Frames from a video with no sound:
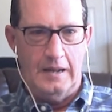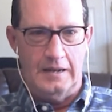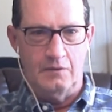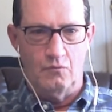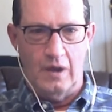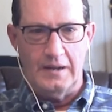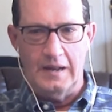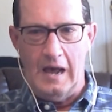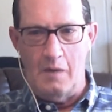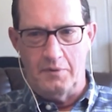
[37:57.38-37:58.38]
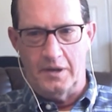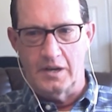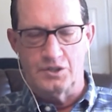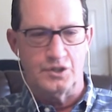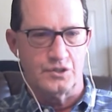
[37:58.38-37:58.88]
And and right now,
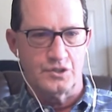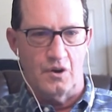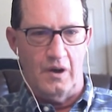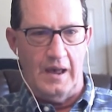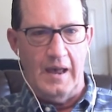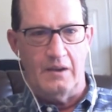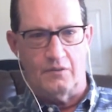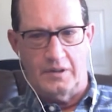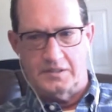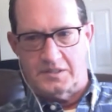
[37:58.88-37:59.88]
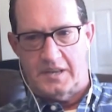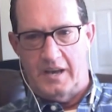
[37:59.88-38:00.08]
because you're so angry,